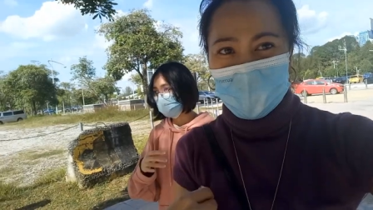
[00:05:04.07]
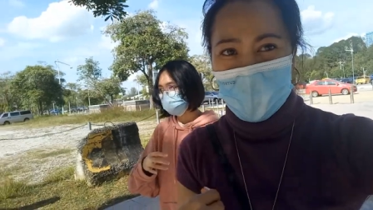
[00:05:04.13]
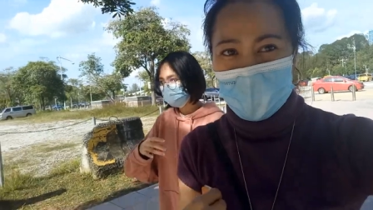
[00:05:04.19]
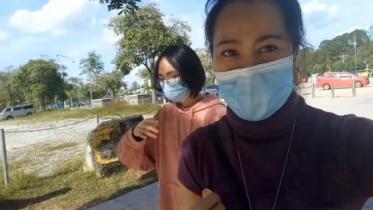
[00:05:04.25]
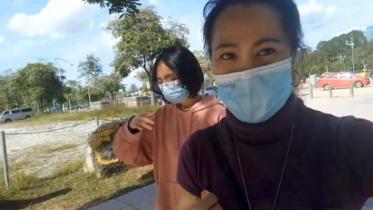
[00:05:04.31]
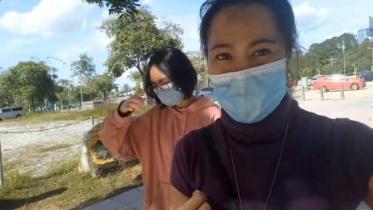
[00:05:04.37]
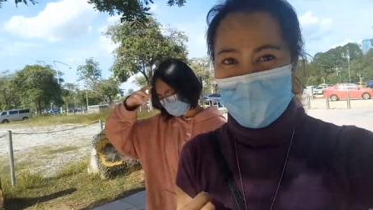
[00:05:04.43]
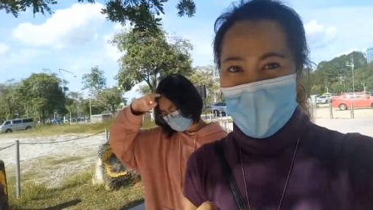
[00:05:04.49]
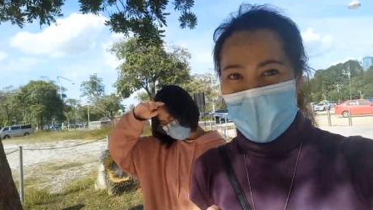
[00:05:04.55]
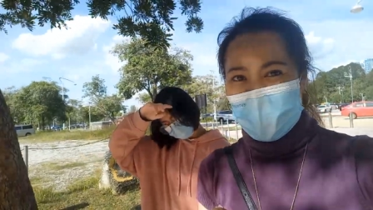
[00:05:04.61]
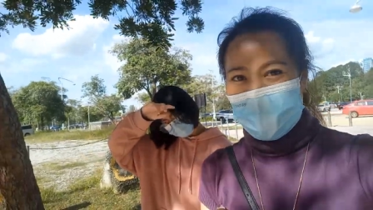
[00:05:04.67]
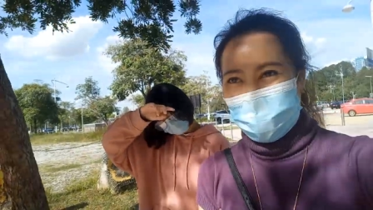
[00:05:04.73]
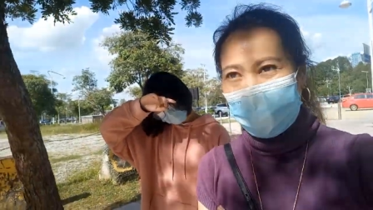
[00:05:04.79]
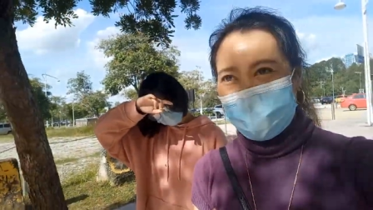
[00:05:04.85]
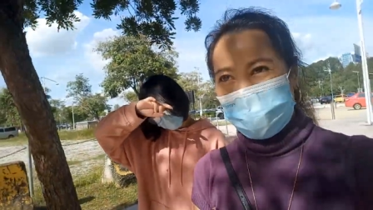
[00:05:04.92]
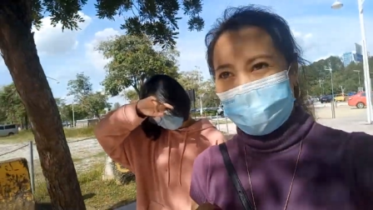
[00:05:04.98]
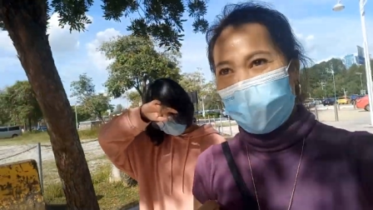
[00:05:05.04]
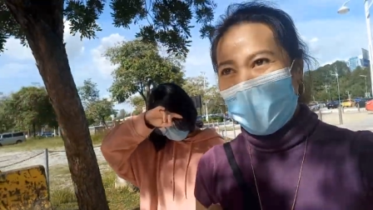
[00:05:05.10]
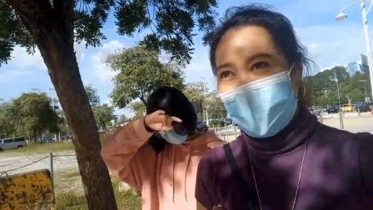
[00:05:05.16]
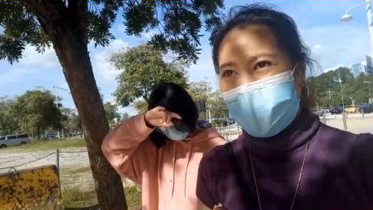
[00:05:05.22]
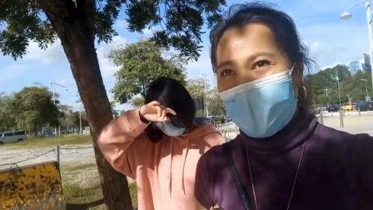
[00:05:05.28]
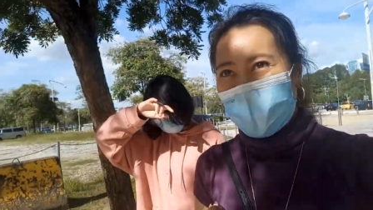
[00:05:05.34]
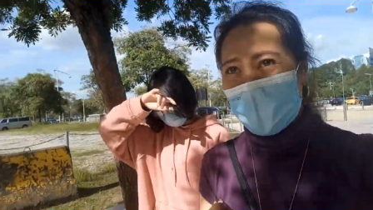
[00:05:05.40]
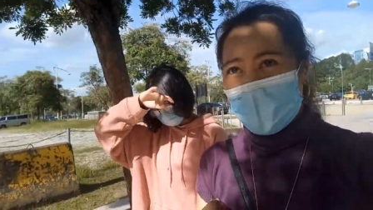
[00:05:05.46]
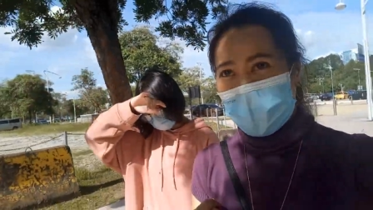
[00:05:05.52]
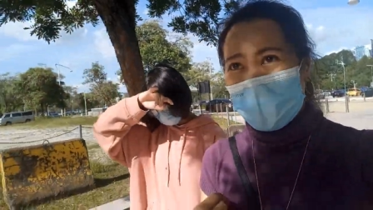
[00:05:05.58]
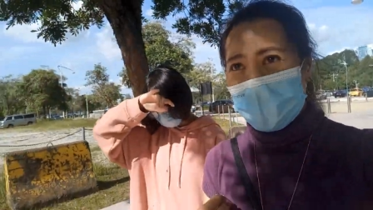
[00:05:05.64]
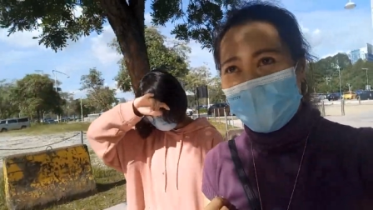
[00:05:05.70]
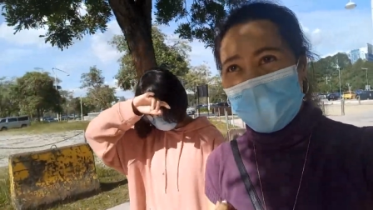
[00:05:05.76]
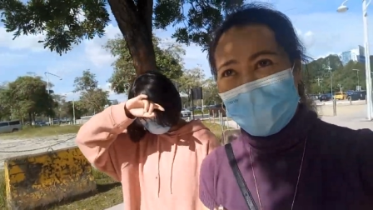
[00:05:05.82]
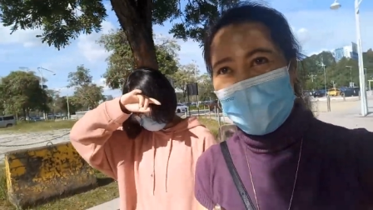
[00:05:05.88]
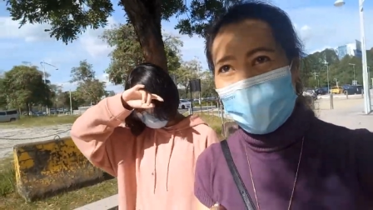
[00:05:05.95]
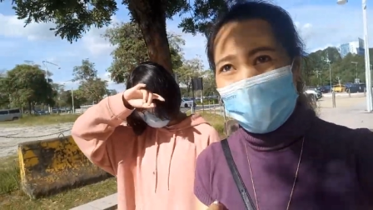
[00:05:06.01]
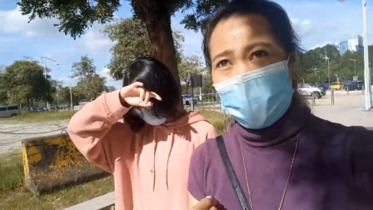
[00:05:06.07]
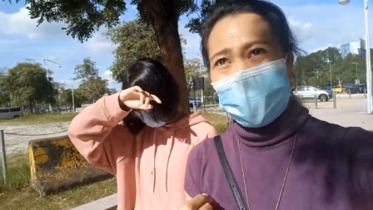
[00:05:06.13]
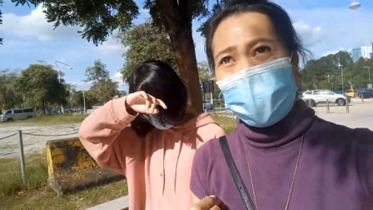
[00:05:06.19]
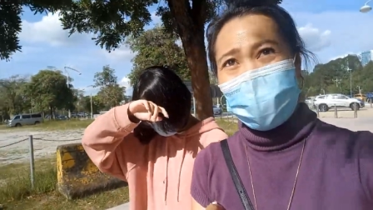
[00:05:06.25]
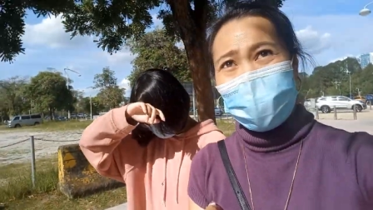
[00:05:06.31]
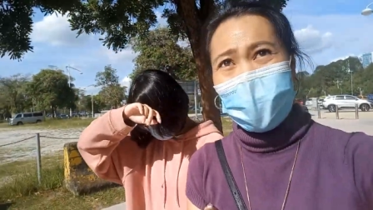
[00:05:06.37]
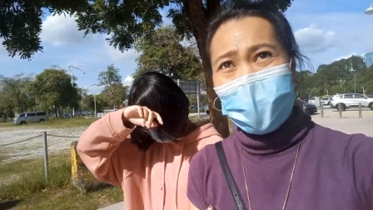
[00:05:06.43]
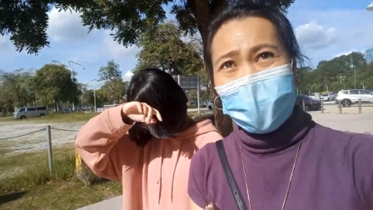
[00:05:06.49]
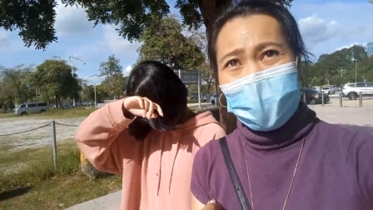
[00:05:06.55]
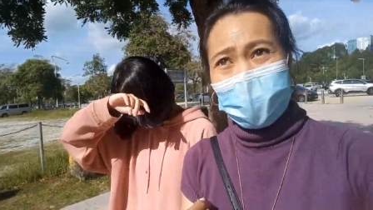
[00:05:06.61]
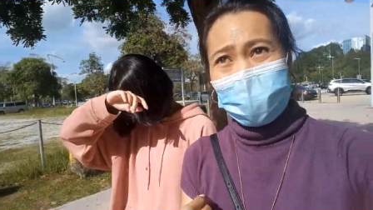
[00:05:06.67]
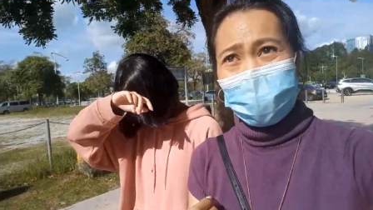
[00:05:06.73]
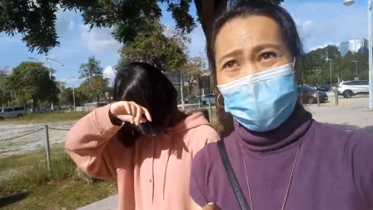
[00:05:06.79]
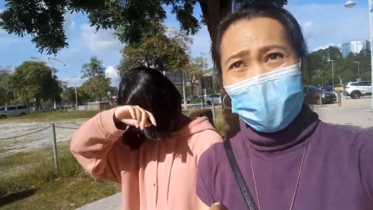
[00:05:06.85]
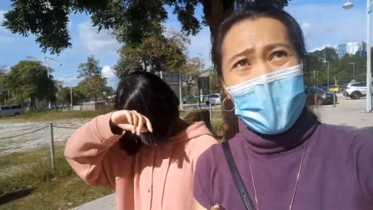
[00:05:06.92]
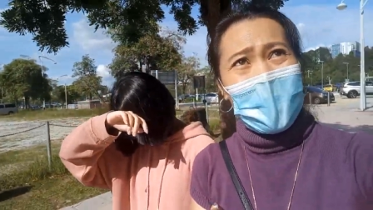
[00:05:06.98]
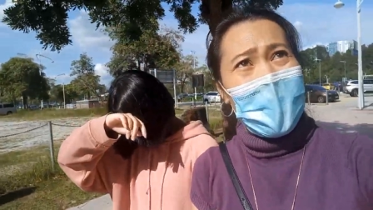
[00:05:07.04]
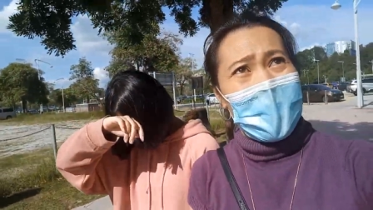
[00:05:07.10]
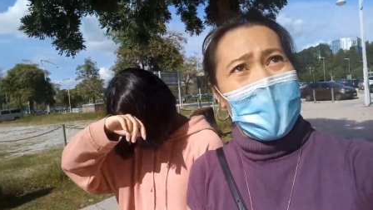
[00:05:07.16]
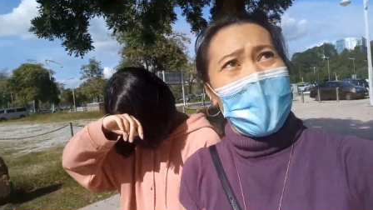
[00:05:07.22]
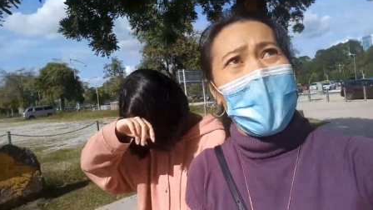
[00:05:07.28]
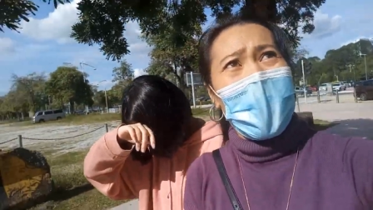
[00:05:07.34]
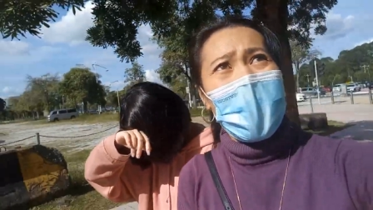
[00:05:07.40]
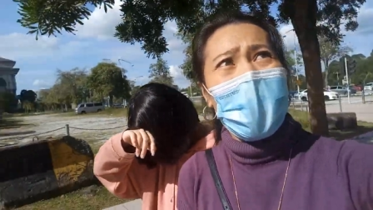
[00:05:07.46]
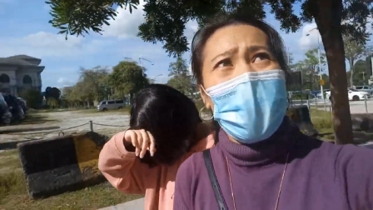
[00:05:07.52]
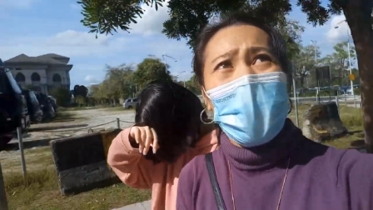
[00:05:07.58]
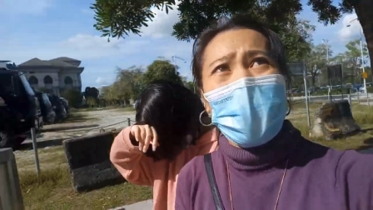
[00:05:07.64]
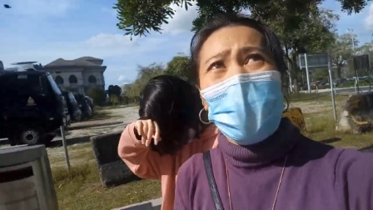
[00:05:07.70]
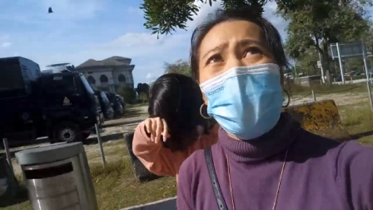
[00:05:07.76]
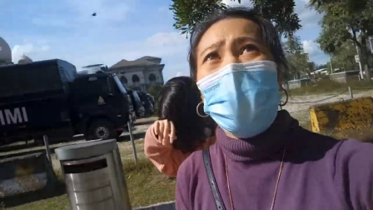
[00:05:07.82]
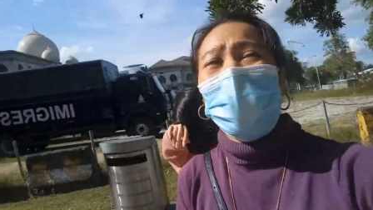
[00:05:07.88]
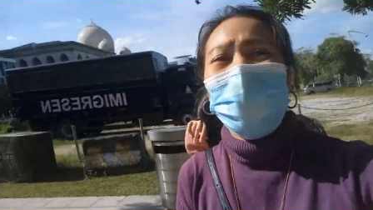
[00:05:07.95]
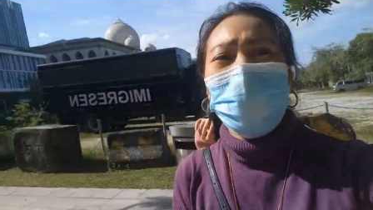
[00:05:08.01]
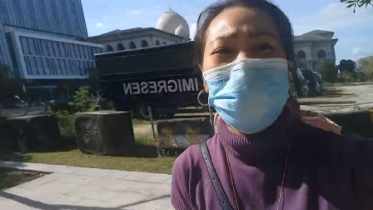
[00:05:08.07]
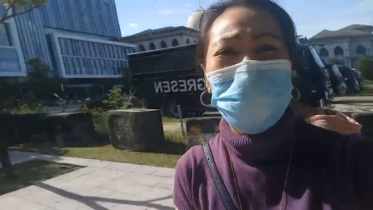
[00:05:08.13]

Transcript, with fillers: walk around because it's so relieved. Oh, hold on.